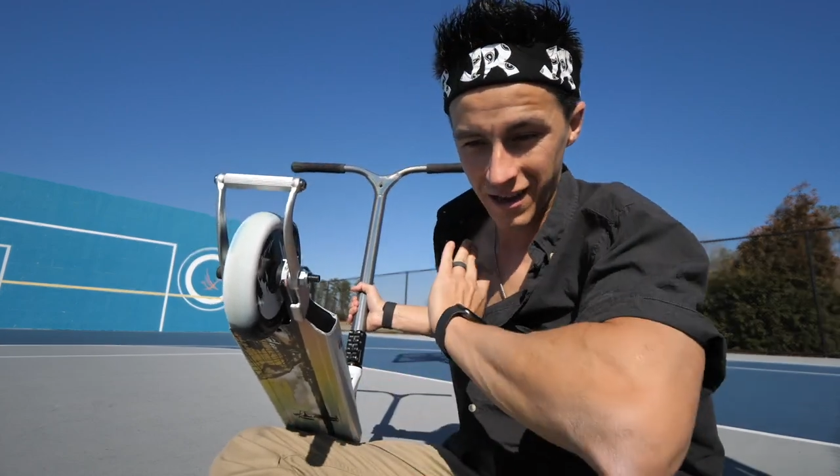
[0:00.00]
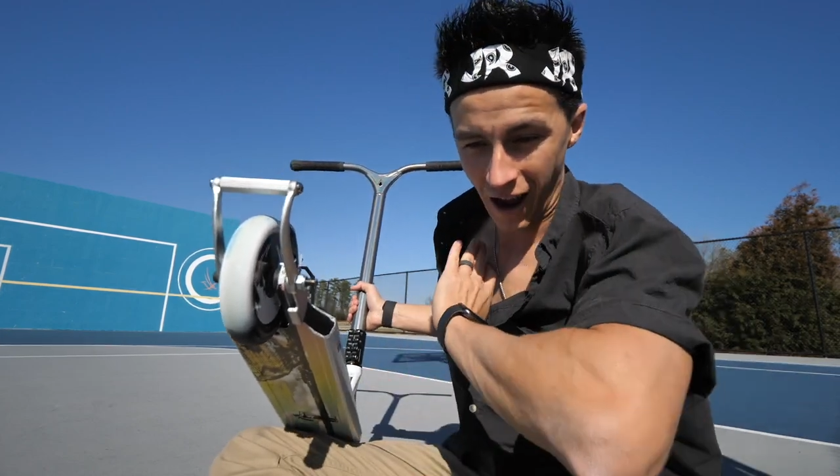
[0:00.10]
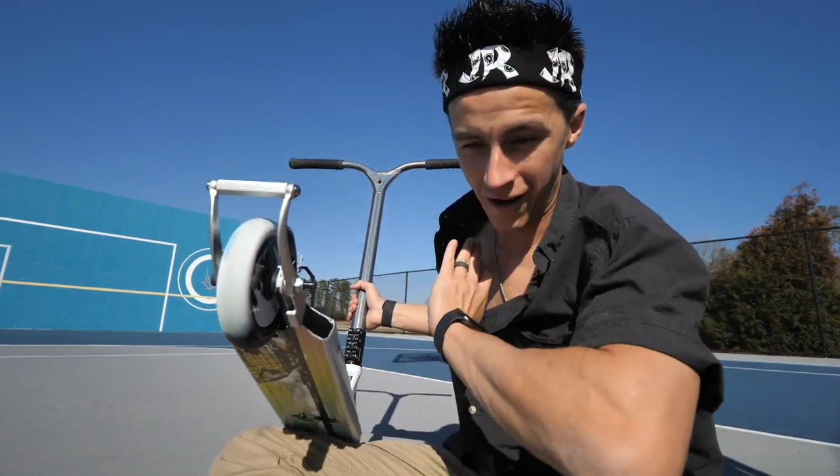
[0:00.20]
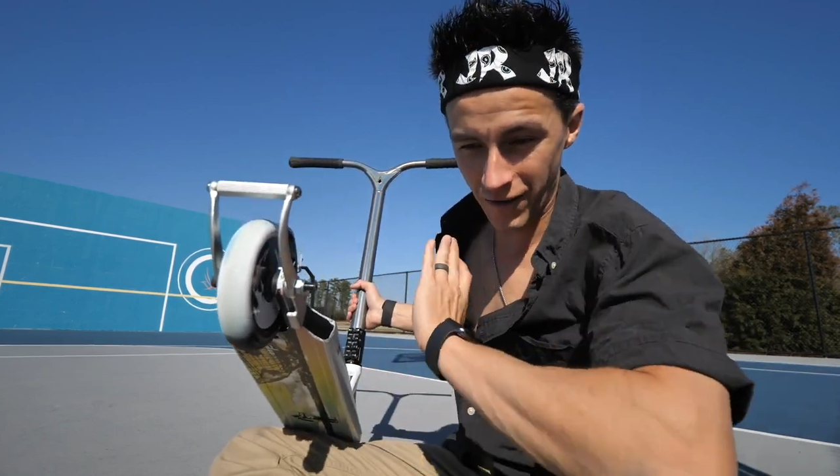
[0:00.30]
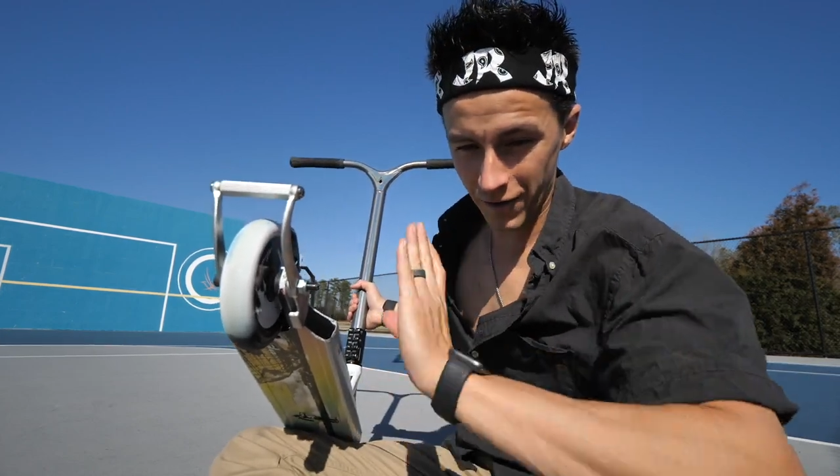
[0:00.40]

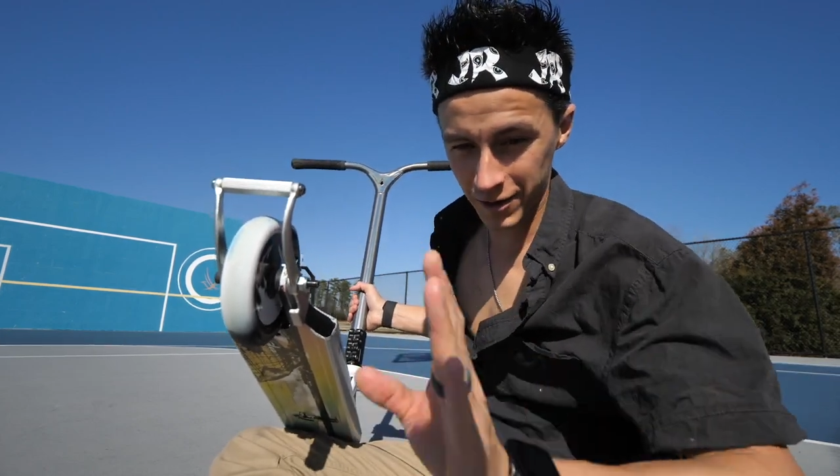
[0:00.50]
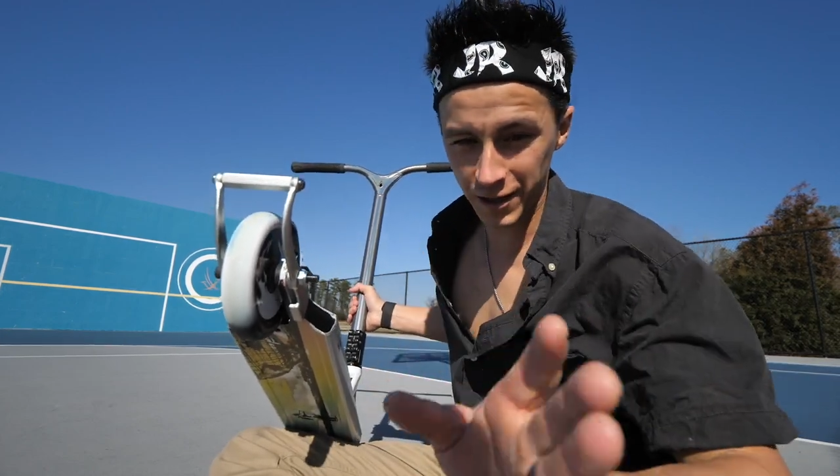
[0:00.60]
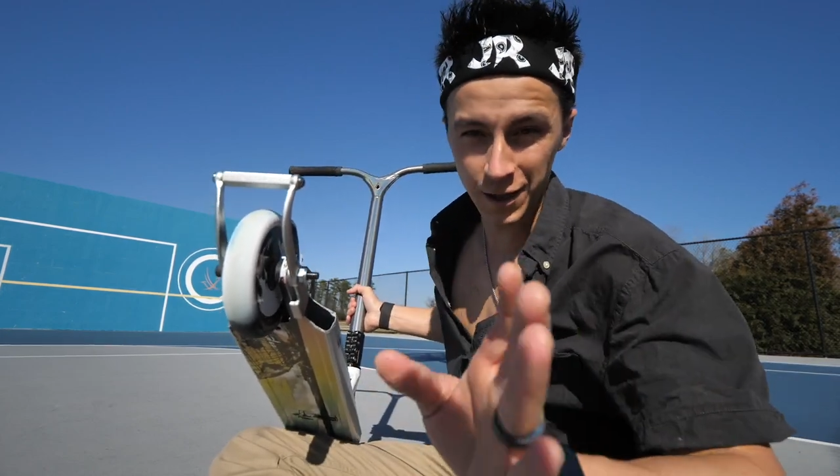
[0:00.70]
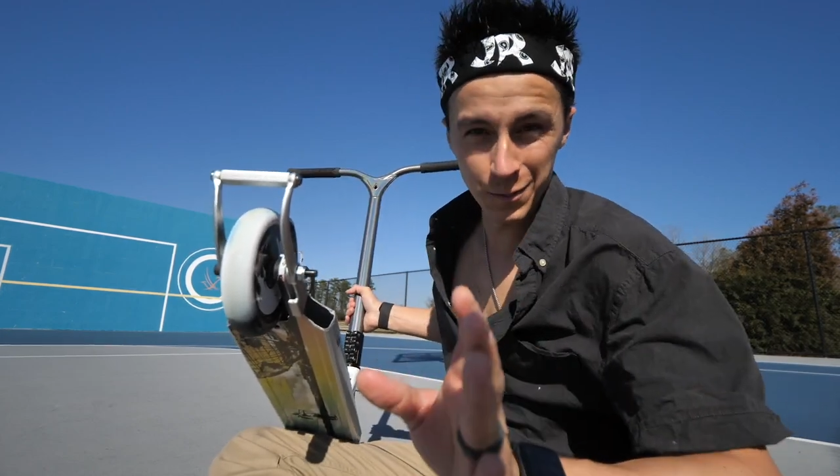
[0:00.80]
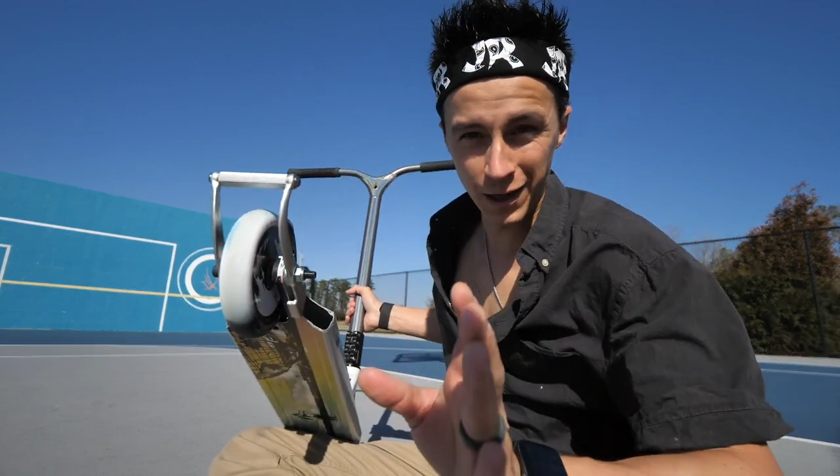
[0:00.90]
I've ever
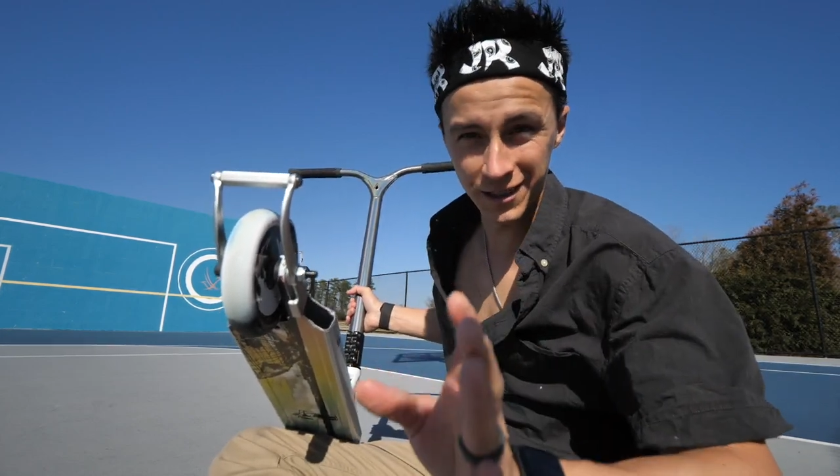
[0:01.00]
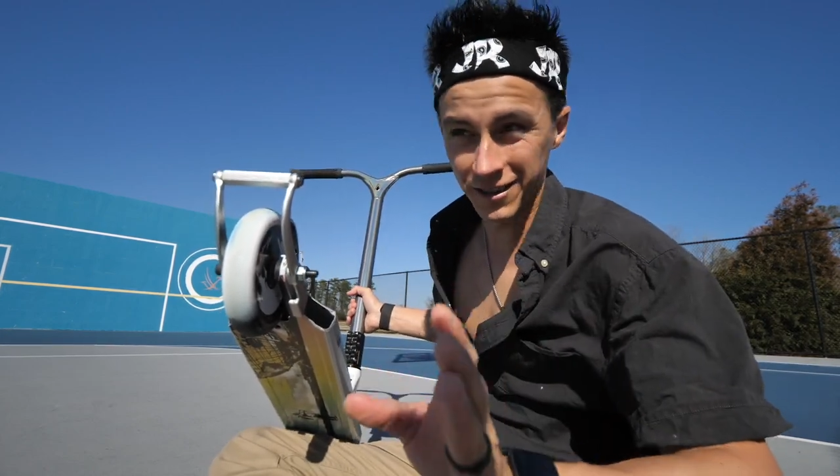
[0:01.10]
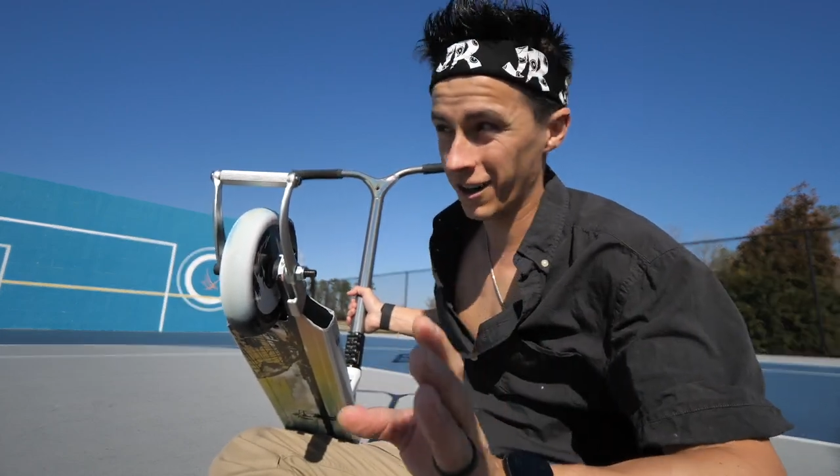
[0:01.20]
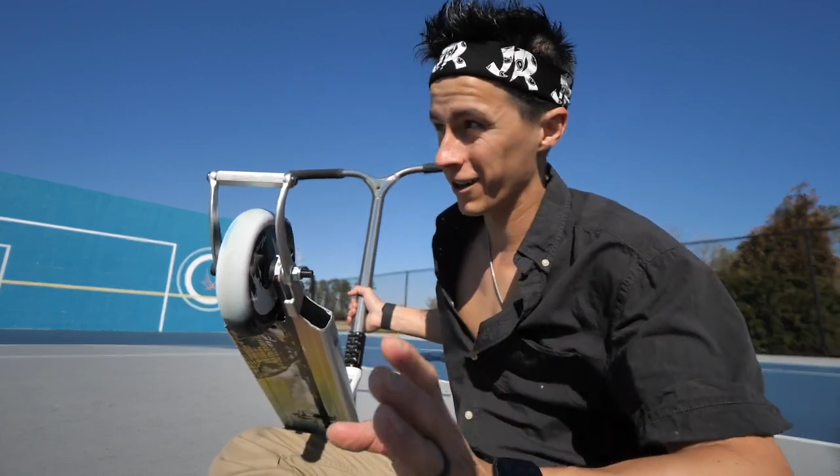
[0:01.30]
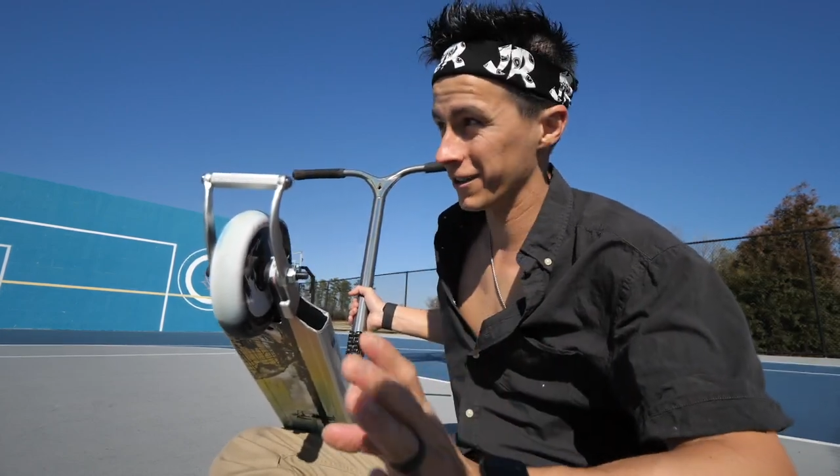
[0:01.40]
done in my
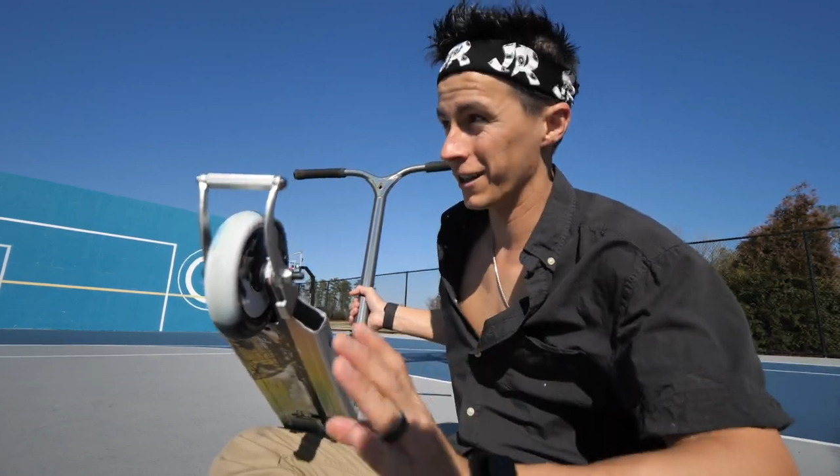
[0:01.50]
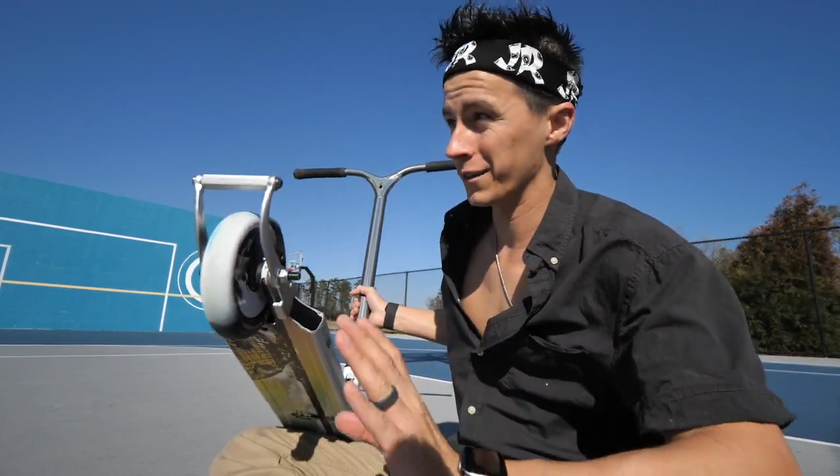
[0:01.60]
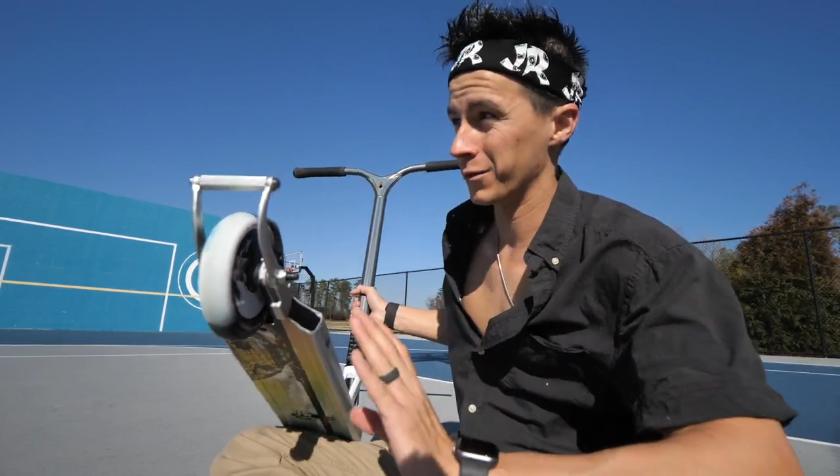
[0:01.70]
entire life.